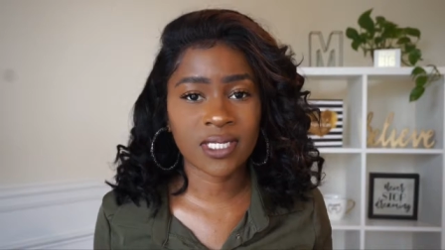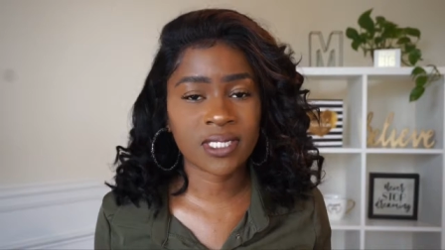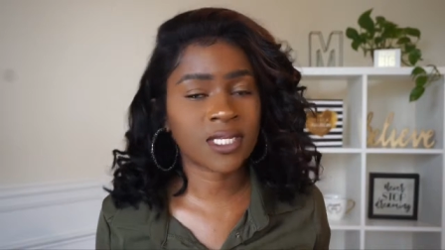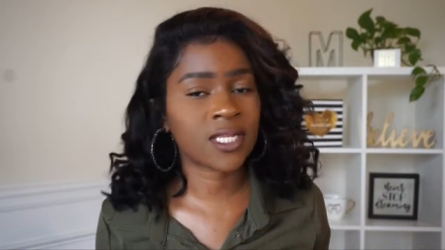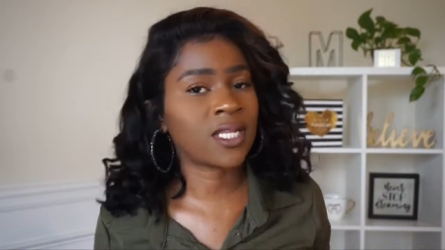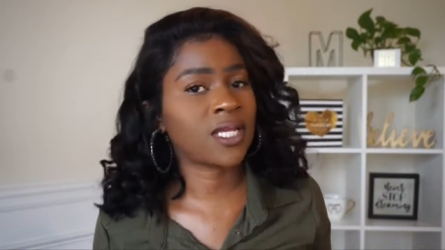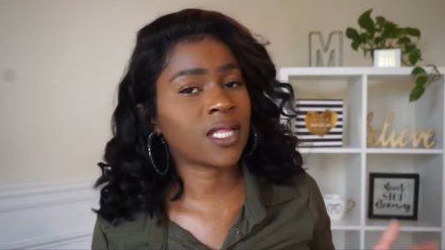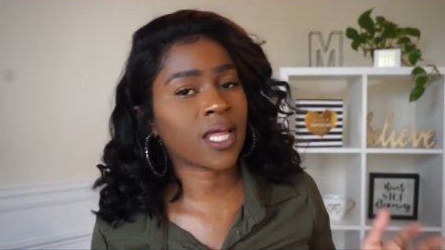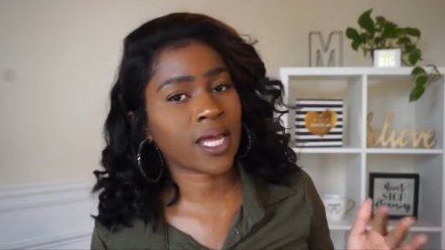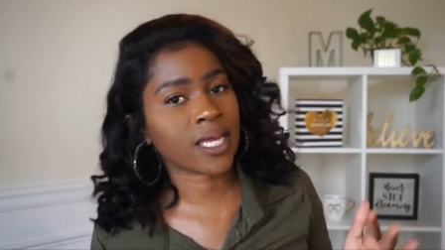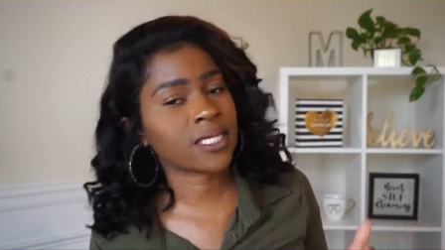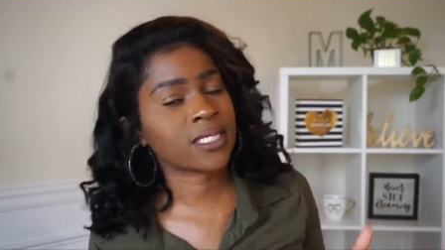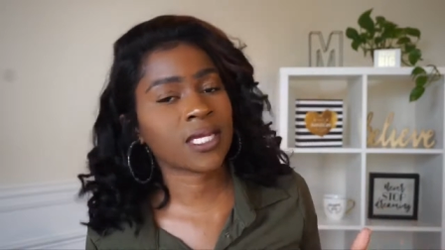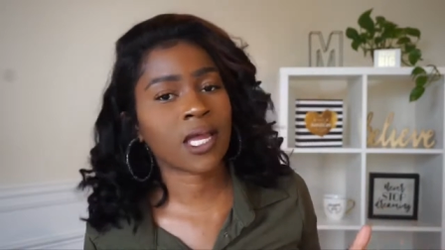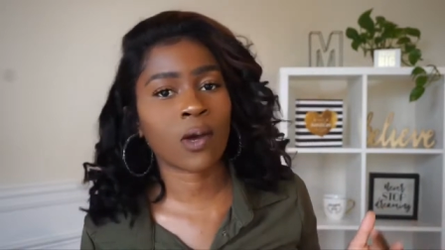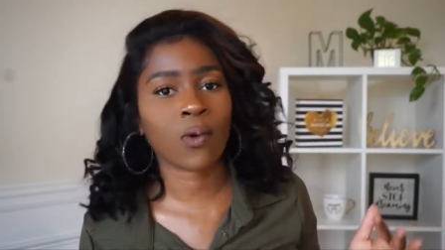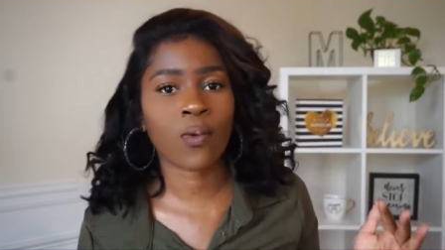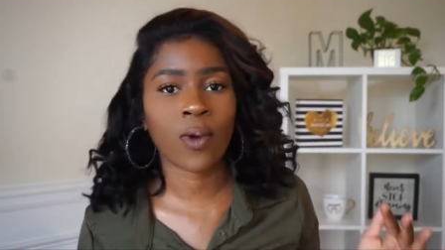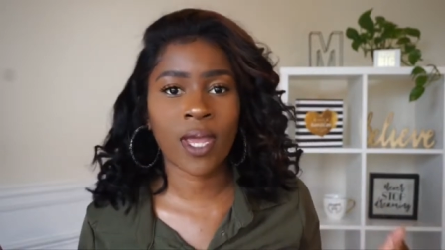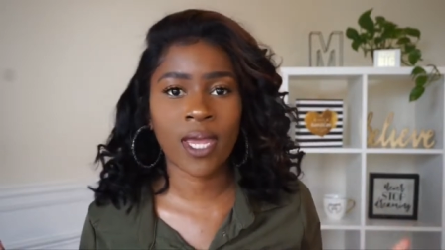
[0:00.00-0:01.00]
density. Like it's
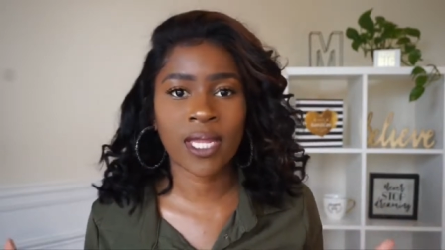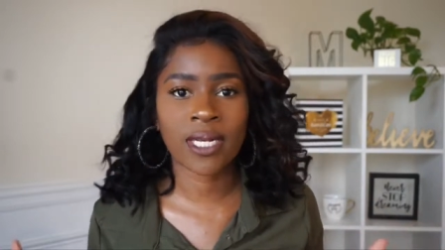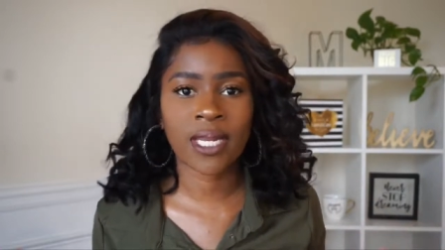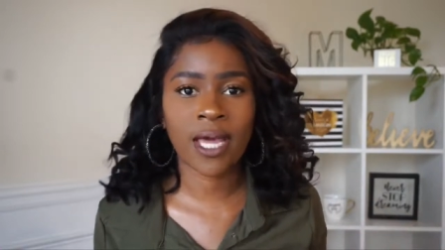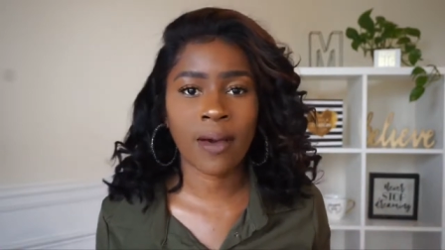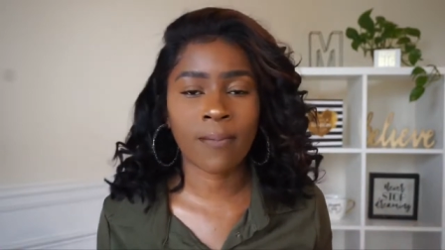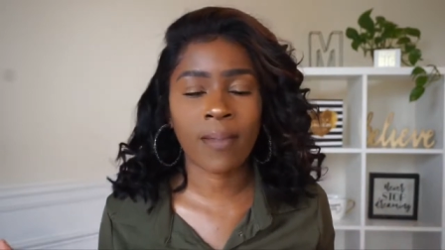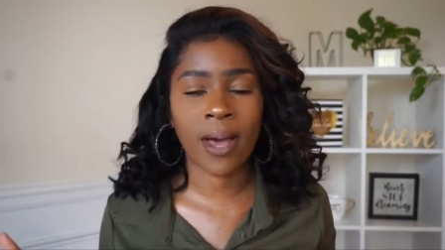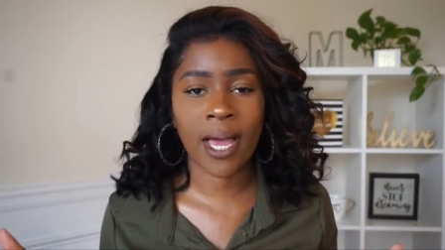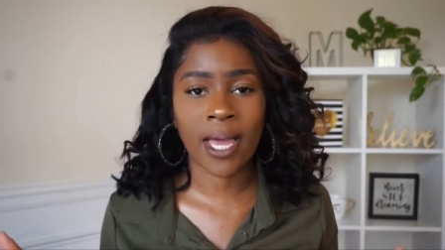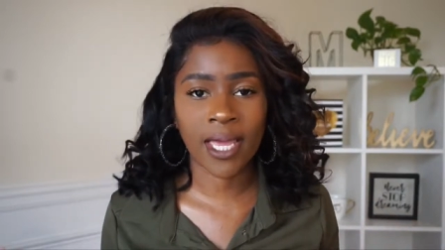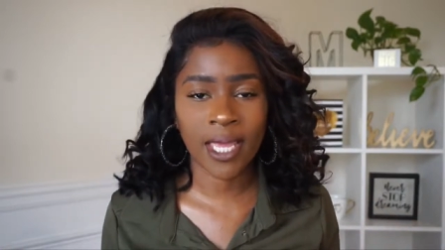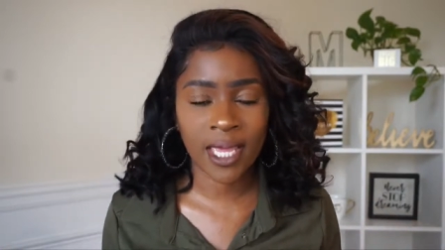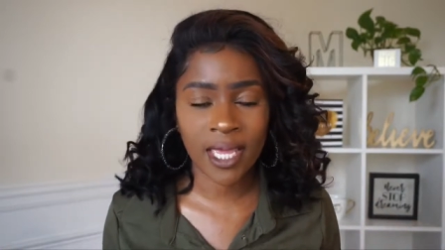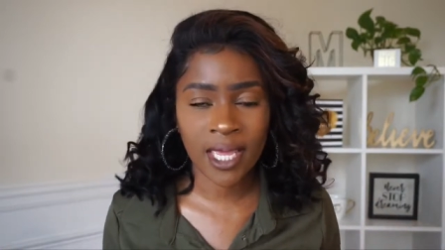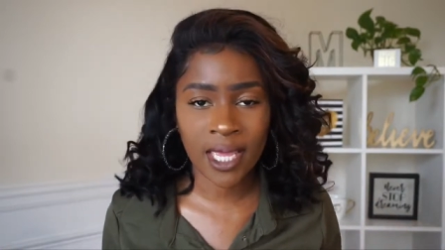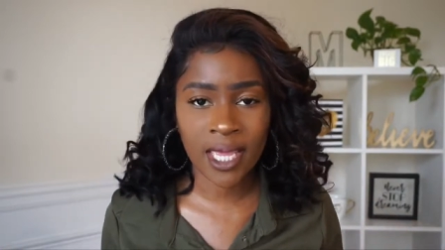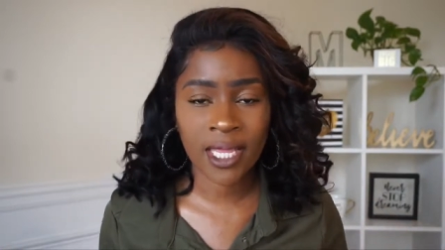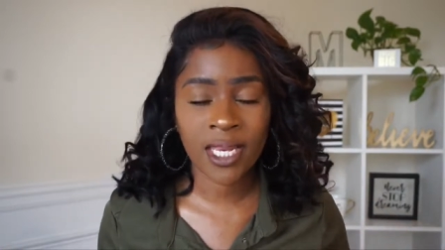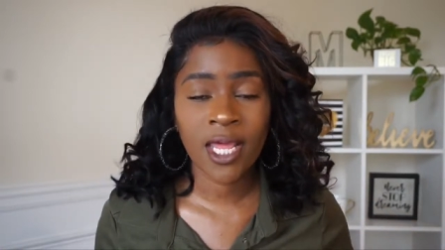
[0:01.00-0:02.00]
not weighing down my
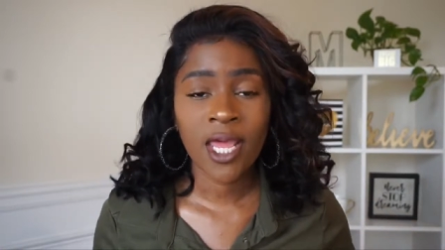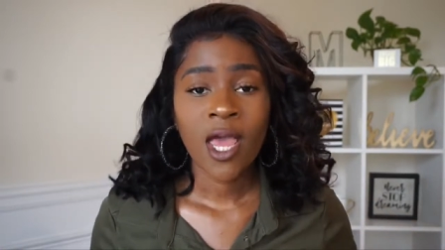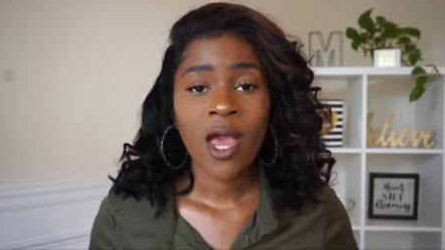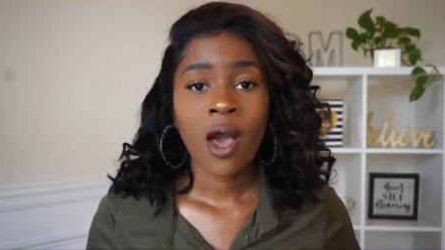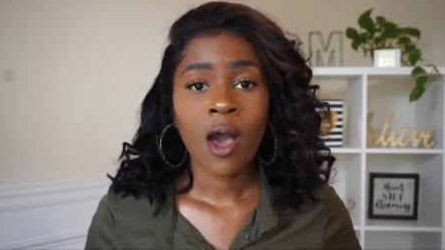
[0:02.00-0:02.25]
head.